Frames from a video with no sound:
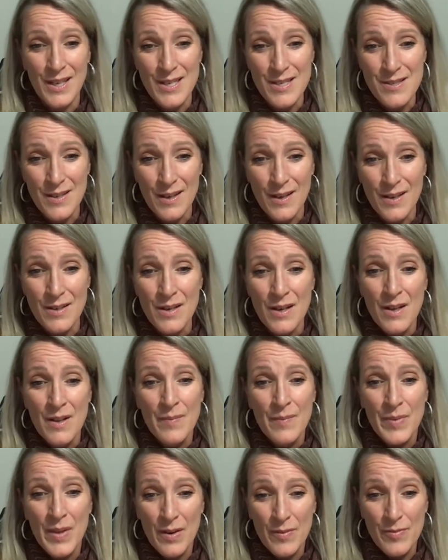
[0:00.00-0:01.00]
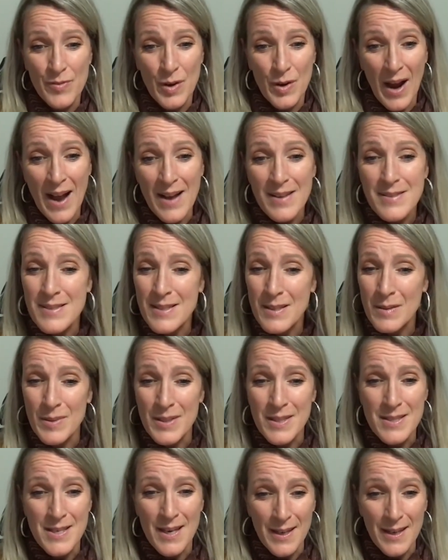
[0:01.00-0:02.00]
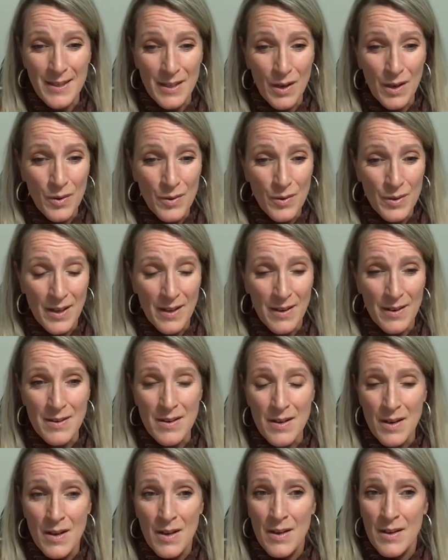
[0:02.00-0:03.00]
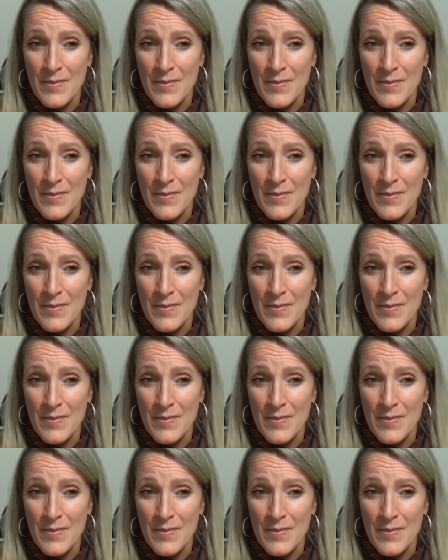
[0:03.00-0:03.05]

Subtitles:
And I said, if you're asking me to take it out, and